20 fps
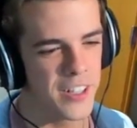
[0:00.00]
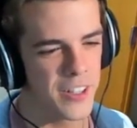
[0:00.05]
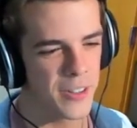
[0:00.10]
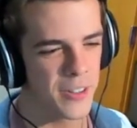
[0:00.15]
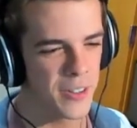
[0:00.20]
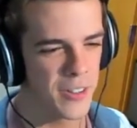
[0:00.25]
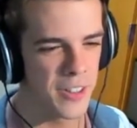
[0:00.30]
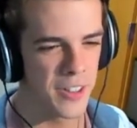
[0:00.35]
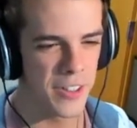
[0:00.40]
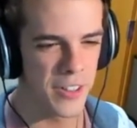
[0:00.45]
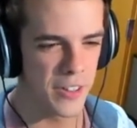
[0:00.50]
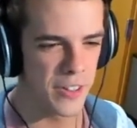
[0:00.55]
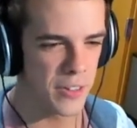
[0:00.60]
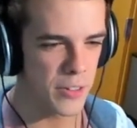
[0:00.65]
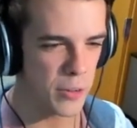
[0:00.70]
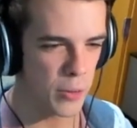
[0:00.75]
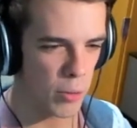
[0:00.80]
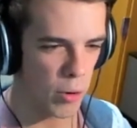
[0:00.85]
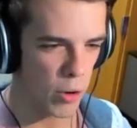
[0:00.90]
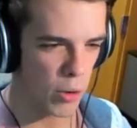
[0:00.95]
You know,
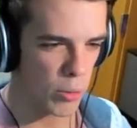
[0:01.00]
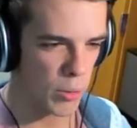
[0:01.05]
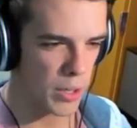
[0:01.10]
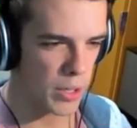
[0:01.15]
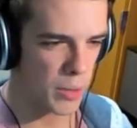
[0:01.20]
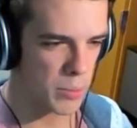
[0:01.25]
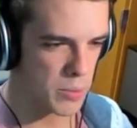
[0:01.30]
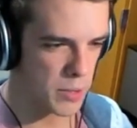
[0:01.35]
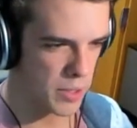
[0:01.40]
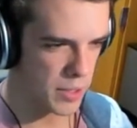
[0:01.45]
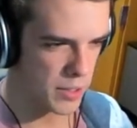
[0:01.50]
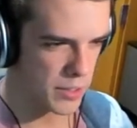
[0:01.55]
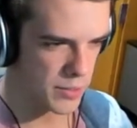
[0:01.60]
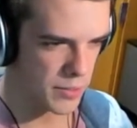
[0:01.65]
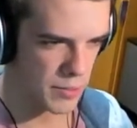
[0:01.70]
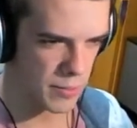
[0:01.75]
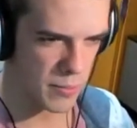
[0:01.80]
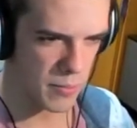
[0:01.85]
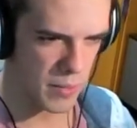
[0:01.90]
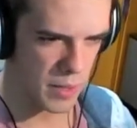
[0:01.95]
the walkway up there,
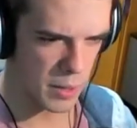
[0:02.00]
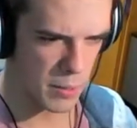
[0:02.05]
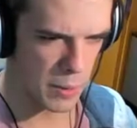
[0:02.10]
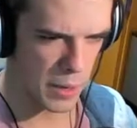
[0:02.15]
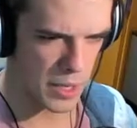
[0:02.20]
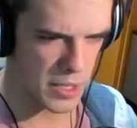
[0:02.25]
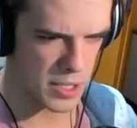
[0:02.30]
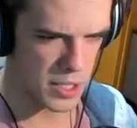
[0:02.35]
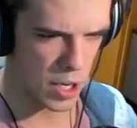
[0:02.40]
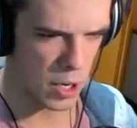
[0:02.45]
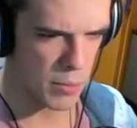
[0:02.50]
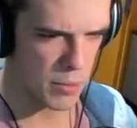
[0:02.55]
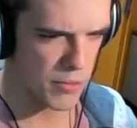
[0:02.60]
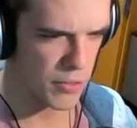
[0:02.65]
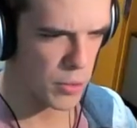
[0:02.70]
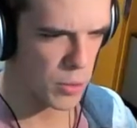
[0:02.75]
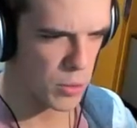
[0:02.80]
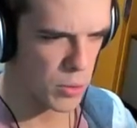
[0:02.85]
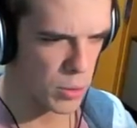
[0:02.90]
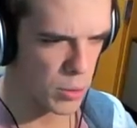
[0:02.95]
past the upper
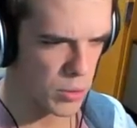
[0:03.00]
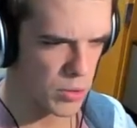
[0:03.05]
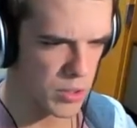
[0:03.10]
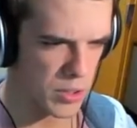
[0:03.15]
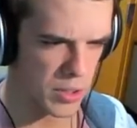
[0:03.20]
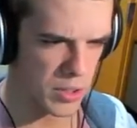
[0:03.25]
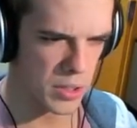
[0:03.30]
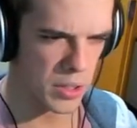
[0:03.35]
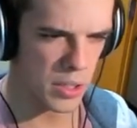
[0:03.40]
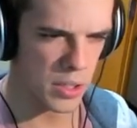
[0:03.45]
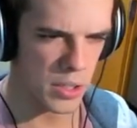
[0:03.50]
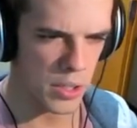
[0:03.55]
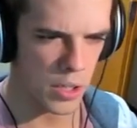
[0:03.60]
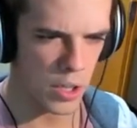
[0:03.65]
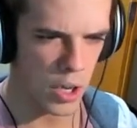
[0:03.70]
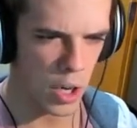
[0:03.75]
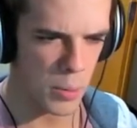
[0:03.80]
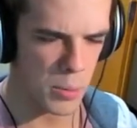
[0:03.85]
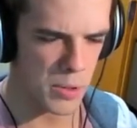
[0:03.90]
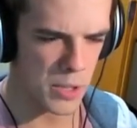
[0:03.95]
food court thing,
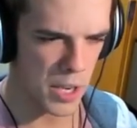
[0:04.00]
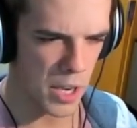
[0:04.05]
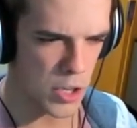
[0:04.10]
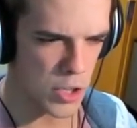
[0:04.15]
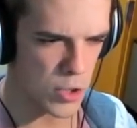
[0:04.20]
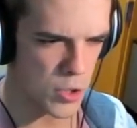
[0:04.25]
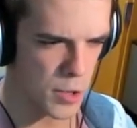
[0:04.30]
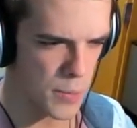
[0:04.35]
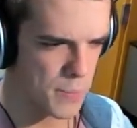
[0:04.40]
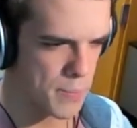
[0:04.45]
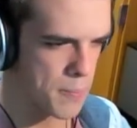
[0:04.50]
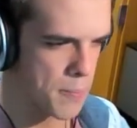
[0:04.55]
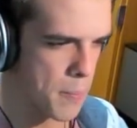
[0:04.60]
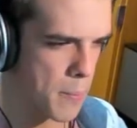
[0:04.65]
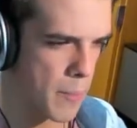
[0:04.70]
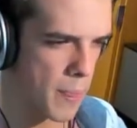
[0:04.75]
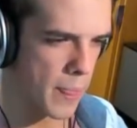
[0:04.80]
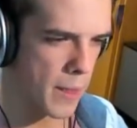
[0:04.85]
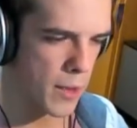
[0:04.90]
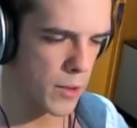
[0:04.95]
up in the atrium.
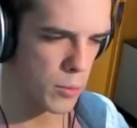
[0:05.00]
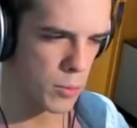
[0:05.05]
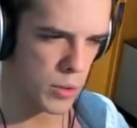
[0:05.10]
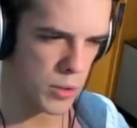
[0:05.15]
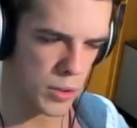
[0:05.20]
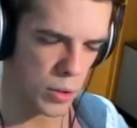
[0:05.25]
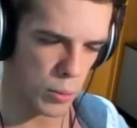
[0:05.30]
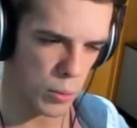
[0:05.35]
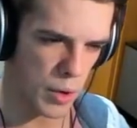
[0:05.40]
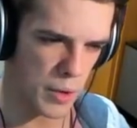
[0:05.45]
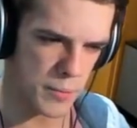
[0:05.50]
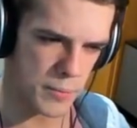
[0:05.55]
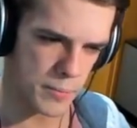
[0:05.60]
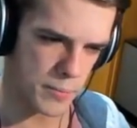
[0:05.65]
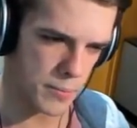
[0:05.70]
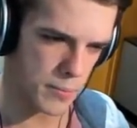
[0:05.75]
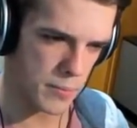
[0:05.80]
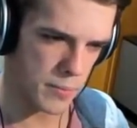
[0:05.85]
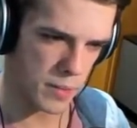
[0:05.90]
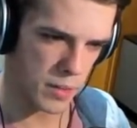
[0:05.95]
What the what?
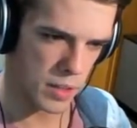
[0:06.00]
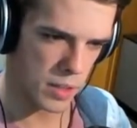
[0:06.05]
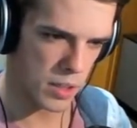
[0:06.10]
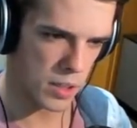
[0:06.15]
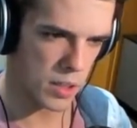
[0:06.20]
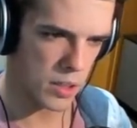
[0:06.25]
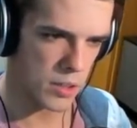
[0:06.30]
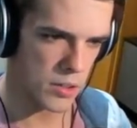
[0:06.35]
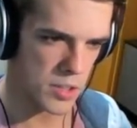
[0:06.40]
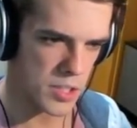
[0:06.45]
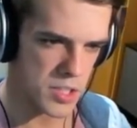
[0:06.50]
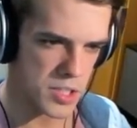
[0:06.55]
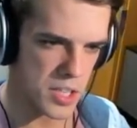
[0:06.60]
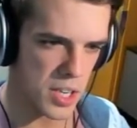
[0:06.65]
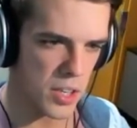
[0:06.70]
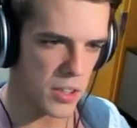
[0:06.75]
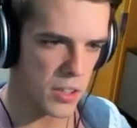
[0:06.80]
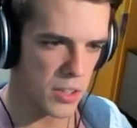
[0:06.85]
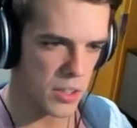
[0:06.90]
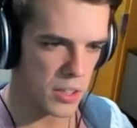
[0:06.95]
The
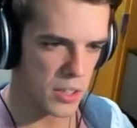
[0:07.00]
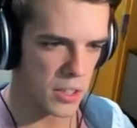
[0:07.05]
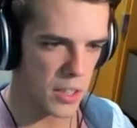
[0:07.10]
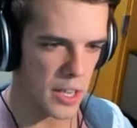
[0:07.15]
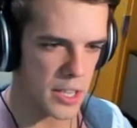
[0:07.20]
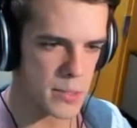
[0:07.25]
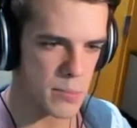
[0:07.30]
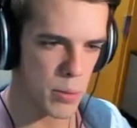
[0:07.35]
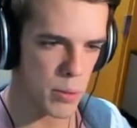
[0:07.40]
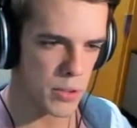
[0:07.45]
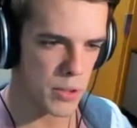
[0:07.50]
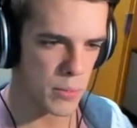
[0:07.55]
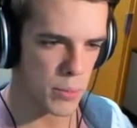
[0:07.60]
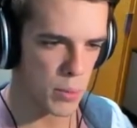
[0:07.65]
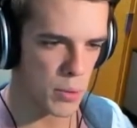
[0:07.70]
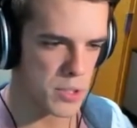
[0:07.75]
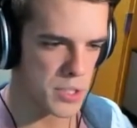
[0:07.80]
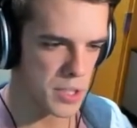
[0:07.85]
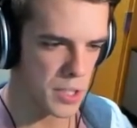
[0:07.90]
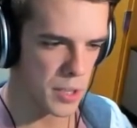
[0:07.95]
ceiling, the glass part that
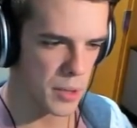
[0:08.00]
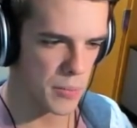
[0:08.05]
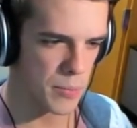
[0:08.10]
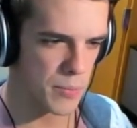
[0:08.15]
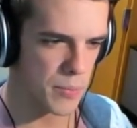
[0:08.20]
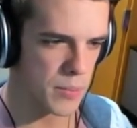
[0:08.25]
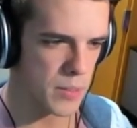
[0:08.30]
points up.